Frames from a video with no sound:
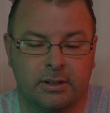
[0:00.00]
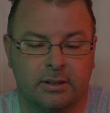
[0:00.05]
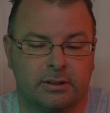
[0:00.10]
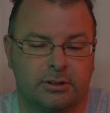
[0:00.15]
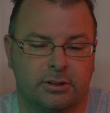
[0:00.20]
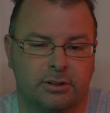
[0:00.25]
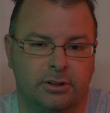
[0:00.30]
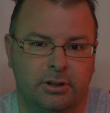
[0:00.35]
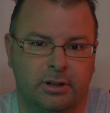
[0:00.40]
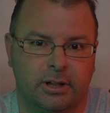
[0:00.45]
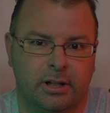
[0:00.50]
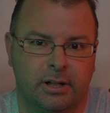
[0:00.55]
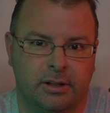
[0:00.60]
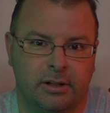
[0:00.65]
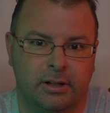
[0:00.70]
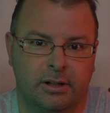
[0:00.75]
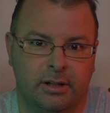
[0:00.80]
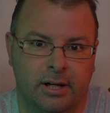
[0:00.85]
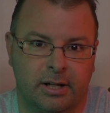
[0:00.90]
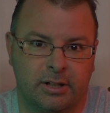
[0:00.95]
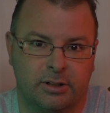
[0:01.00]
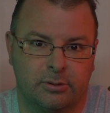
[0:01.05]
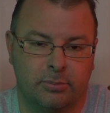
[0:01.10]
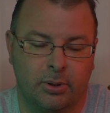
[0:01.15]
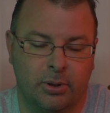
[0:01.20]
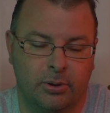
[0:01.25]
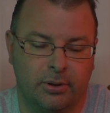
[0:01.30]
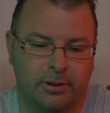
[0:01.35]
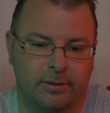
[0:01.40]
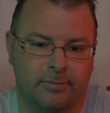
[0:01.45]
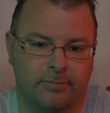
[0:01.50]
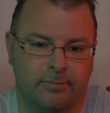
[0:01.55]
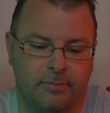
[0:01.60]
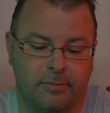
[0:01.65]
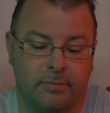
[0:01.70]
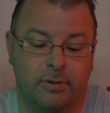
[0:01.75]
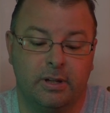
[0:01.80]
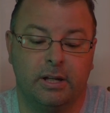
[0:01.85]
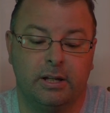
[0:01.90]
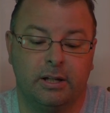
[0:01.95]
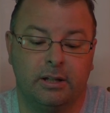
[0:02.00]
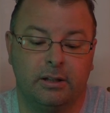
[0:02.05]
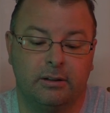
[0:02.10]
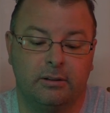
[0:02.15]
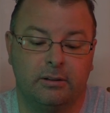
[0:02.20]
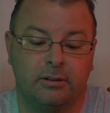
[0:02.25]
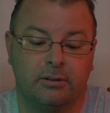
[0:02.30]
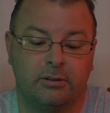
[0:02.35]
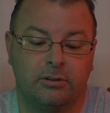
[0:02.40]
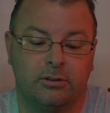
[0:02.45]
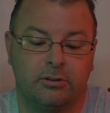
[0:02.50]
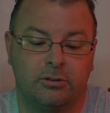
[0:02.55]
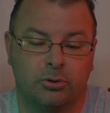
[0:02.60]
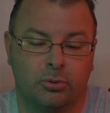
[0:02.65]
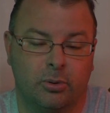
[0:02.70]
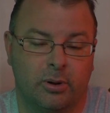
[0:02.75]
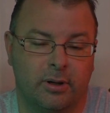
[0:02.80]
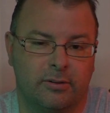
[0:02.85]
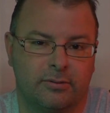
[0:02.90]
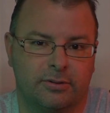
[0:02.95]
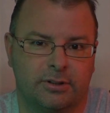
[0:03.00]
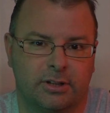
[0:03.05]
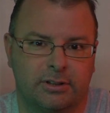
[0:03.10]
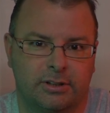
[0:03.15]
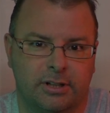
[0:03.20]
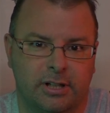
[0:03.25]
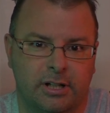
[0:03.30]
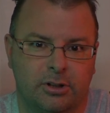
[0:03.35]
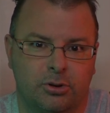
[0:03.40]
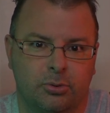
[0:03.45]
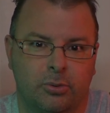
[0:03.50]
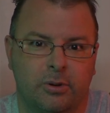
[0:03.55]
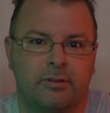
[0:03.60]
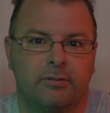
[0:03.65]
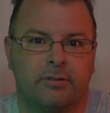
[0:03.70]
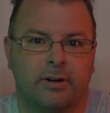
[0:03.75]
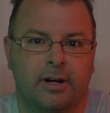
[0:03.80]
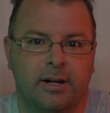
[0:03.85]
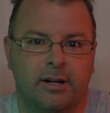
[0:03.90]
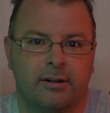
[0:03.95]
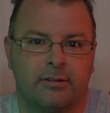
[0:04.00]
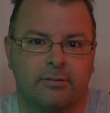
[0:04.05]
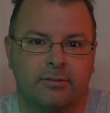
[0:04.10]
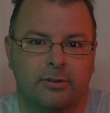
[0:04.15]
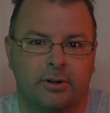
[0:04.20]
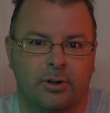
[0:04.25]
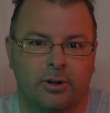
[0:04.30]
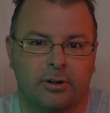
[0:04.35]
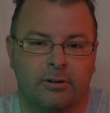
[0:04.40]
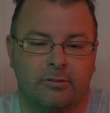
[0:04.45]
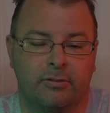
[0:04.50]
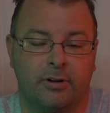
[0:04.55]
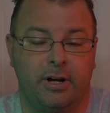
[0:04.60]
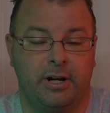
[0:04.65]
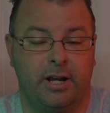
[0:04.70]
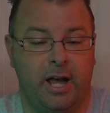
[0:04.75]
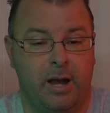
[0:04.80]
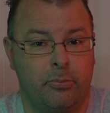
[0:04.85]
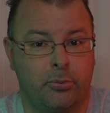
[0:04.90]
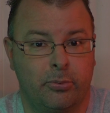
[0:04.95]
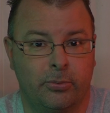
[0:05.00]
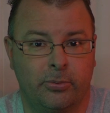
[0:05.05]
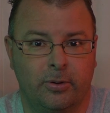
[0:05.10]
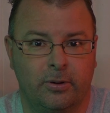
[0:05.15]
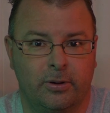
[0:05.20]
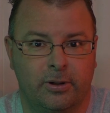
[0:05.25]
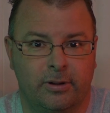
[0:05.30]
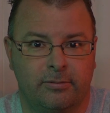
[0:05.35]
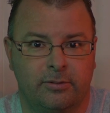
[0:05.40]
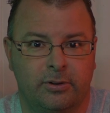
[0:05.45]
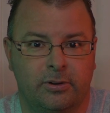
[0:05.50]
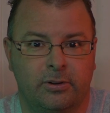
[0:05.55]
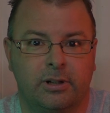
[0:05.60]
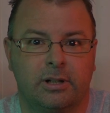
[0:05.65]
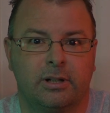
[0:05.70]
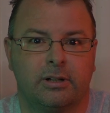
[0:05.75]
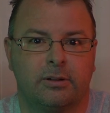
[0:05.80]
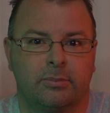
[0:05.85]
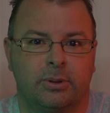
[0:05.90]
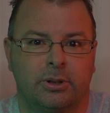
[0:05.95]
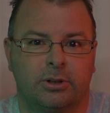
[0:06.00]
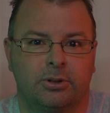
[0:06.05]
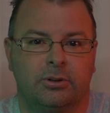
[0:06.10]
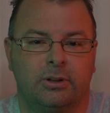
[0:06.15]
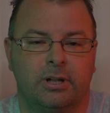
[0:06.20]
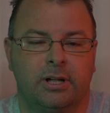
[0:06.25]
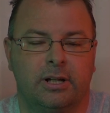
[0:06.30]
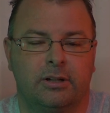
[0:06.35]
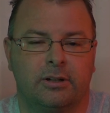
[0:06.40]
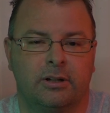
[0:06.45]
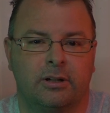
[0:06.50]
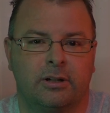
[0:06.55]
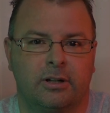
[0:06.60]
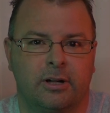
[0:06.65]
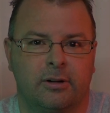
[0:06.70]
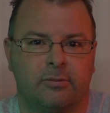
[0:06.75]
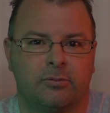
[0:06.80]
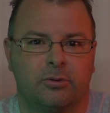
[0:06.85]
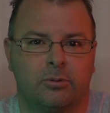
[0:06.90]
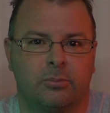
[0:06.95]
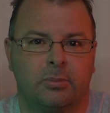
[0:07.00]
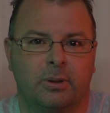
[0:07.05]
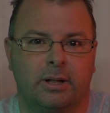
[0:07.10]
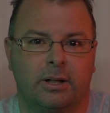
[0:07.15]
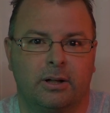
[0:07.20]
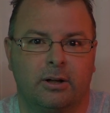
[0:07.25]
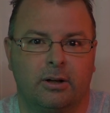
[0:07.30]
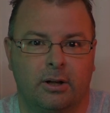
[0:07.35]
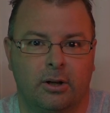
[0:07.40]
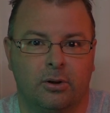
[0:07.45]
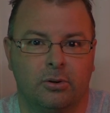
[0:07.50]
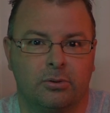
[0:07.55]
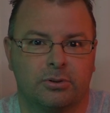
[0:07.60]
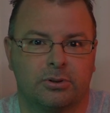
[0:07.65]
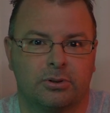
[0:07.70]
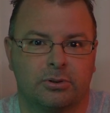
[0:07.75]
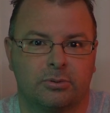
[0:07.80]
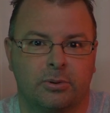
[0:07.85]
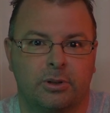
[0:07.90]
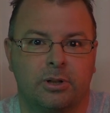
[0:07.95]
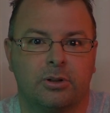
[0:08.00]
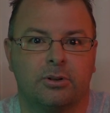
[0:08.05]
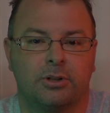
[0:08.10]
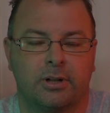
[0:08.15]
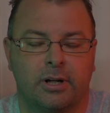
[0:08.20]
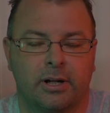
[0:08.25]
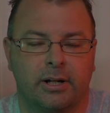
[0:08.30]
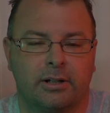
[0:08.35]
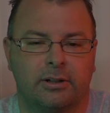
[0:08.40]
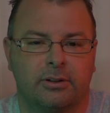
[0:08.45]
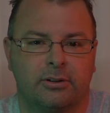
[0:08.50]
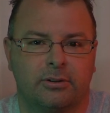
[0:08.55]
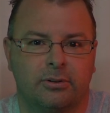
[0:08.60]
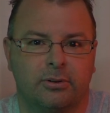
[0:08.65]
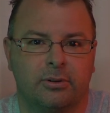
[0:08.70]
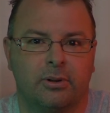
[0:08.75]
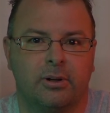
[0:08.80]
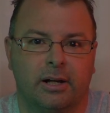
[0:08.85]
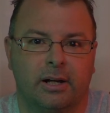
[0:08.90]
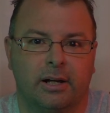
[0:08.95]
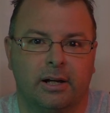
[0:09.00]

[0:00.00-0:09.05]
So you can get that nice bokeh. The 12, 16, and 25 are very capable of doing it, but you get uncomfortably close when you're trying to